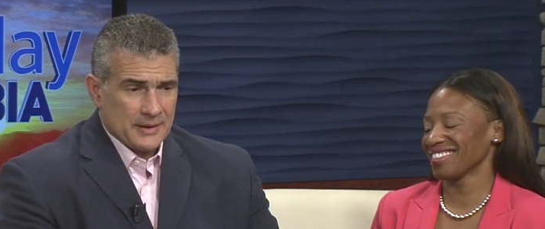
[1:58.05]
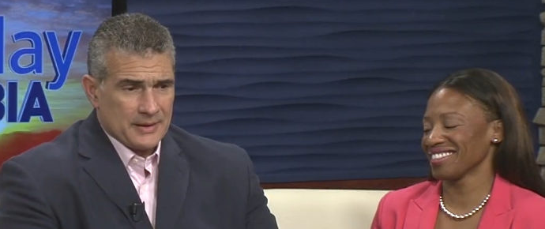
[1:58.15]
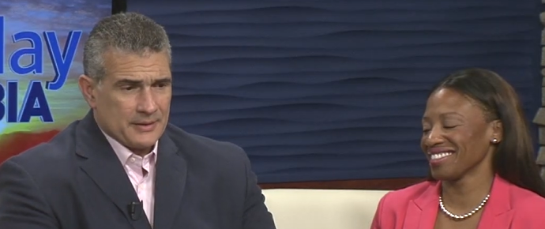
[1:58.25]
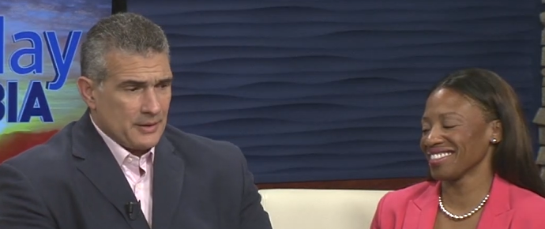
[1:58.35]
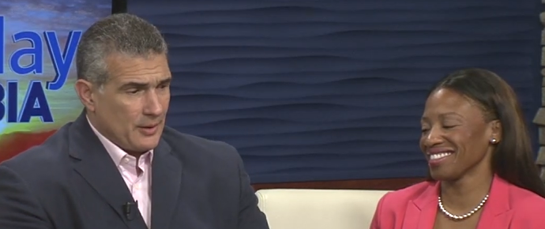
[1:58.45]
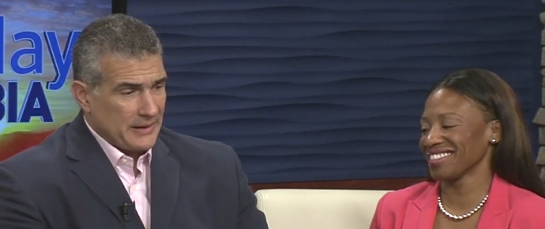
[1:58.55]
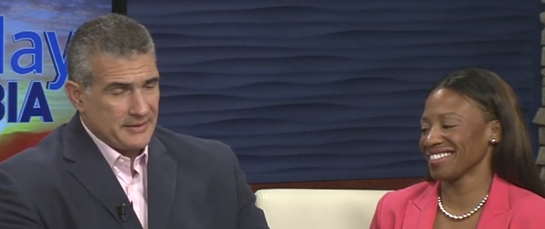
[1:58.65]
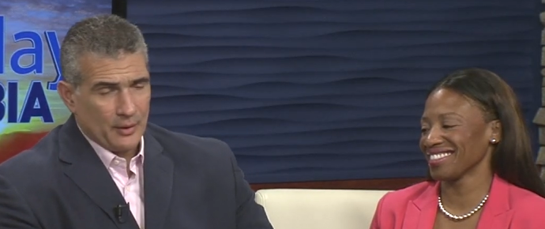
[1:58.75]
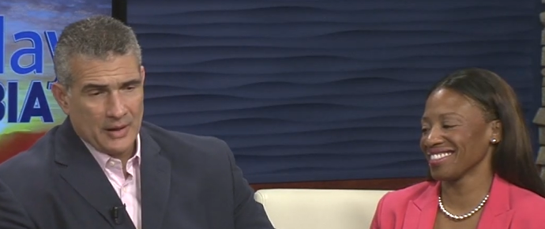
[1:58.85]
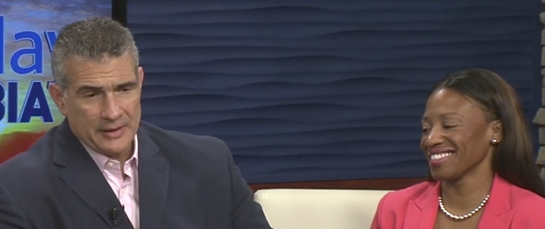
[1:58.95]
Speaker 1: you know, I
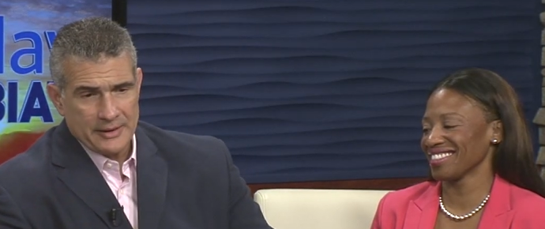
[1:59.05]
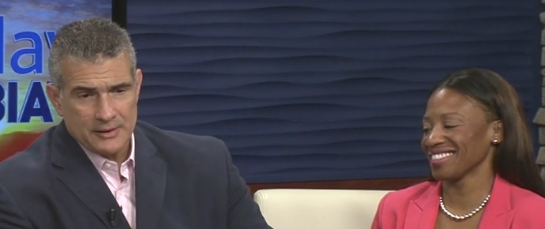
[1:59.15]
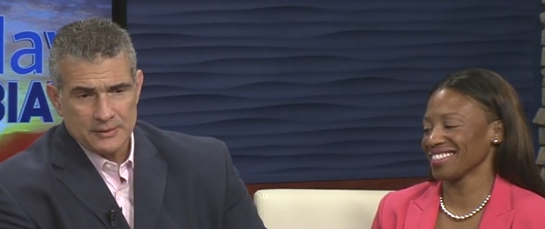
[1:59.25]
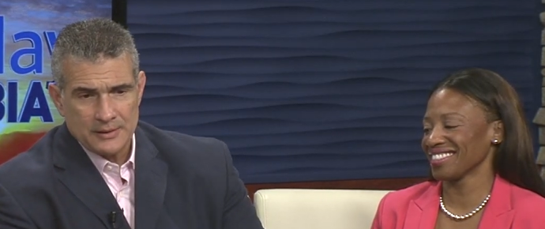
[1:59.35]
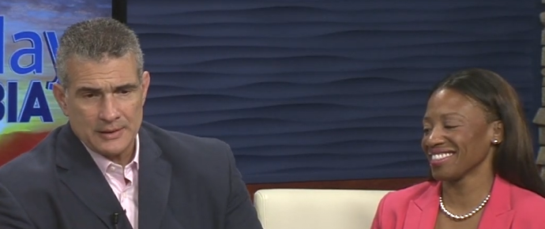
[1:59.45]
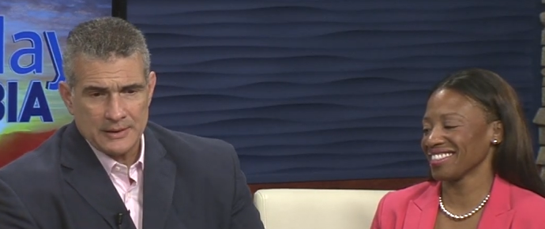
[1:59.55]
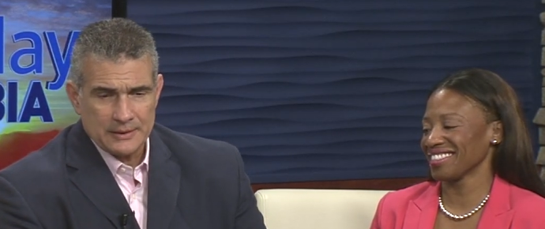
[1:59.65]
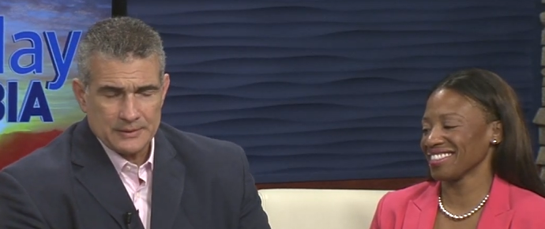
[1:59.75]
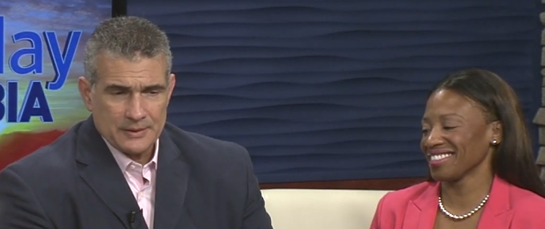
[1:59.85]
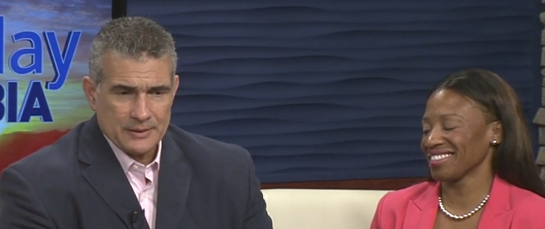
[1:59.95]
tell Anya,
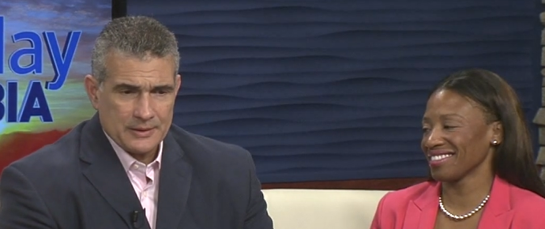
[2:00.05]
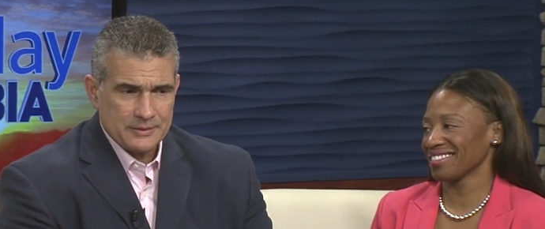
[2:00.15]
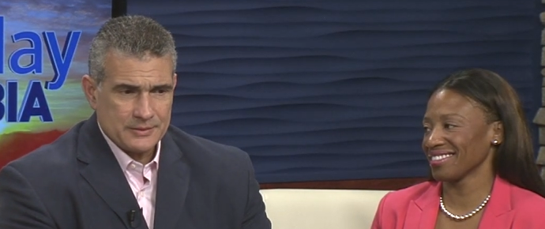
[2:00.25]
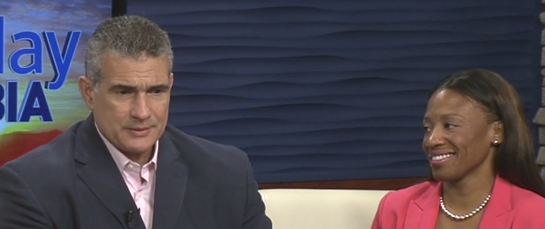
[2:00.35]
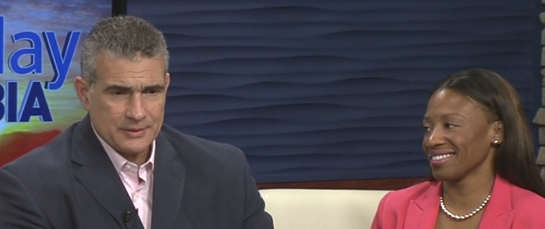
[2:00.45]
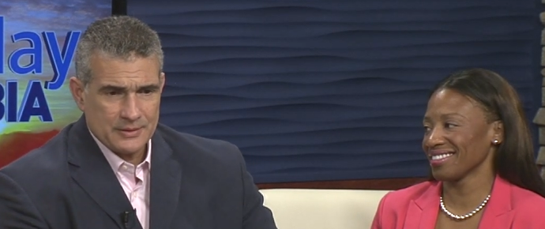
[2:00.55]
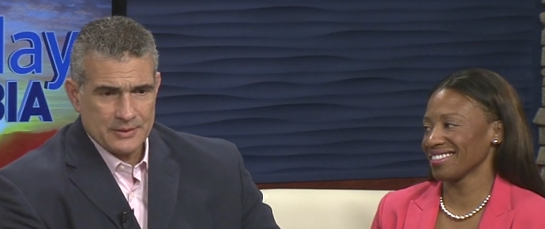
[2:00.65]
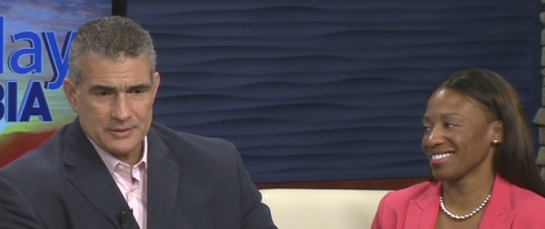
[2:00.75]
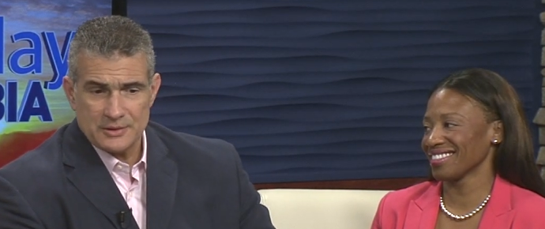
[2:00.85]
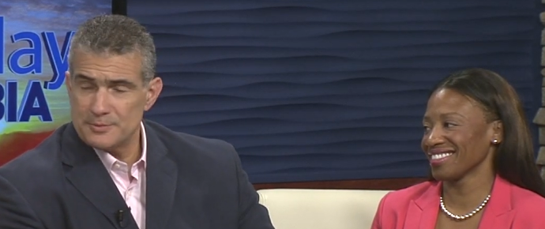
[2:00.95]
because
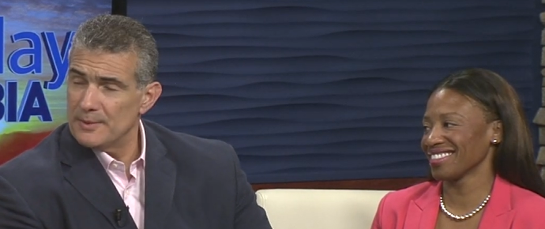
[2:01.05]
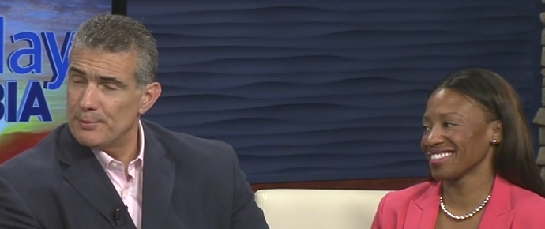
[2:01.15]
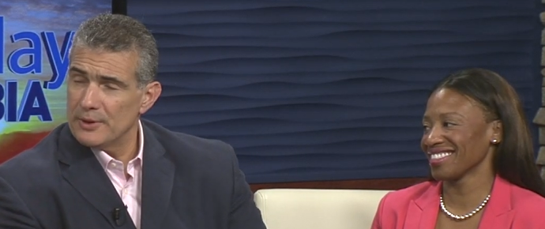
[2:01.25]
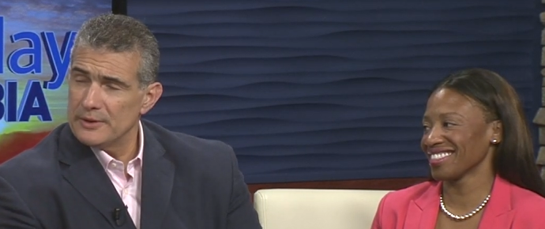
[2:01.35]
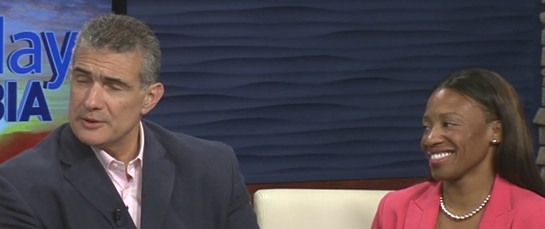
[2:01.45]
she's been putting